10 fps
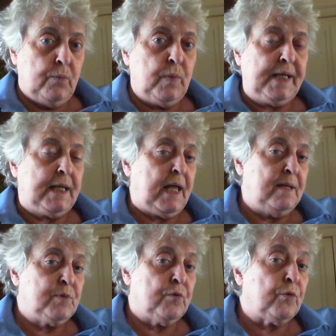When he
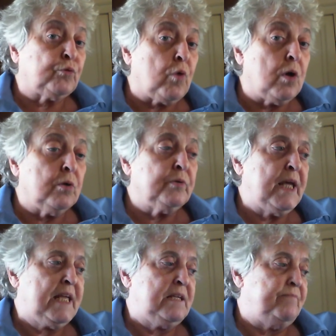came to the throne,
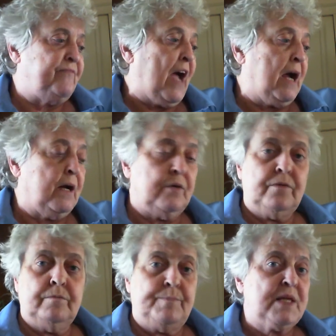he fired
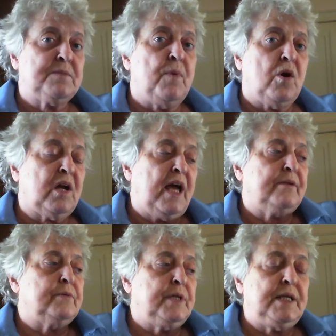Bismarck. "I
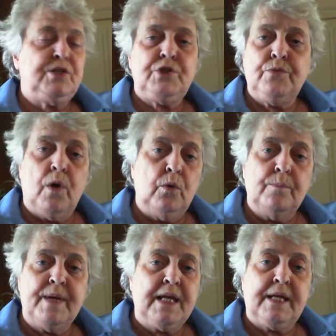don't need you, old
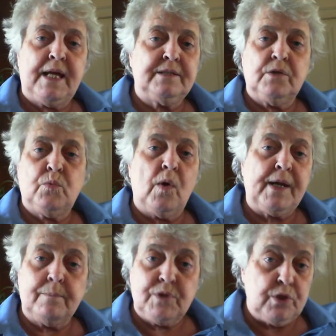man. I know what
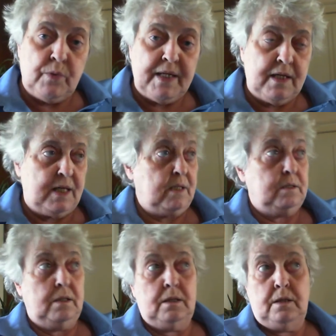I'm doing."
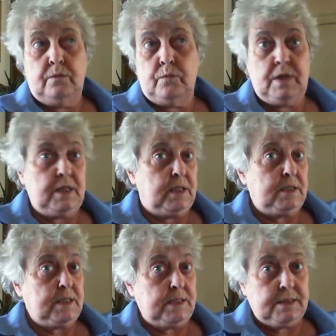And he really
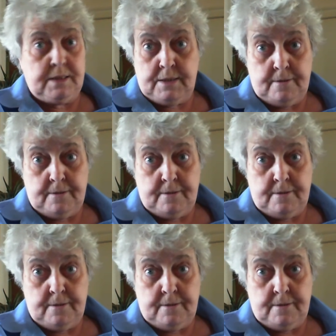didn't.